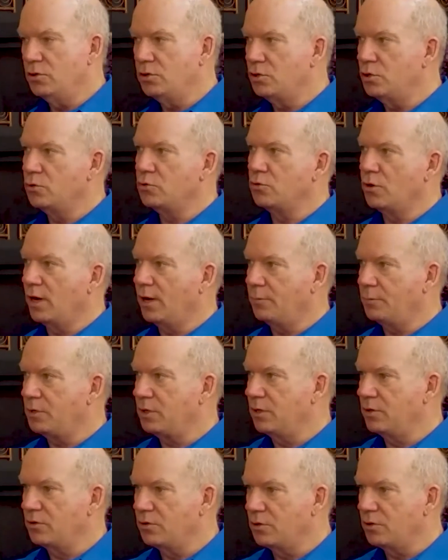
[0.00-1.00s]
as you
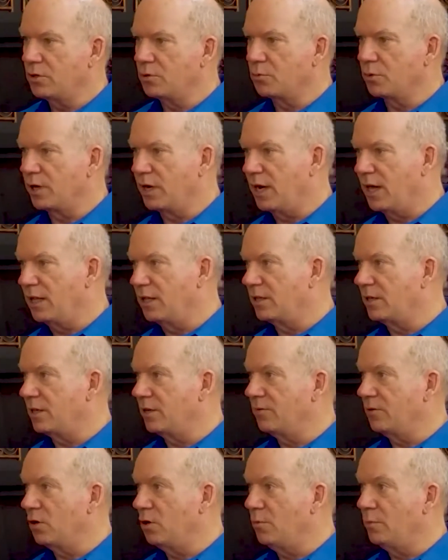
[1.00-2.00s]
dropped into the
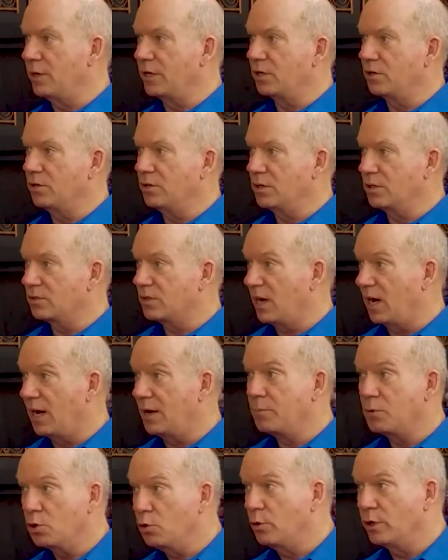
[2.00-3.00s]
reality of, oh my goodness,
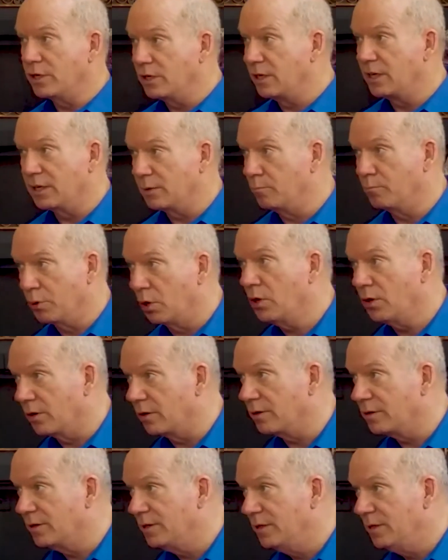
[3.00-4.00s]
I'm going to get
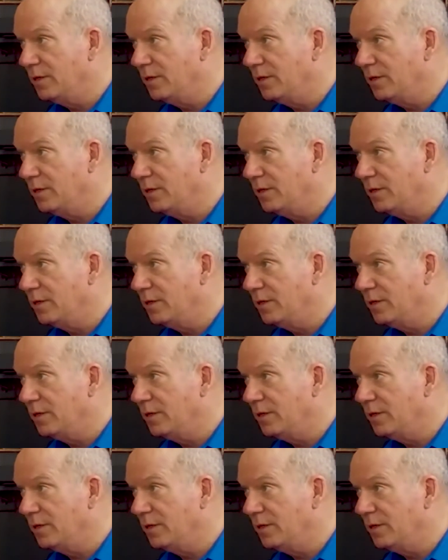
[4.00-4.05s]
burnt,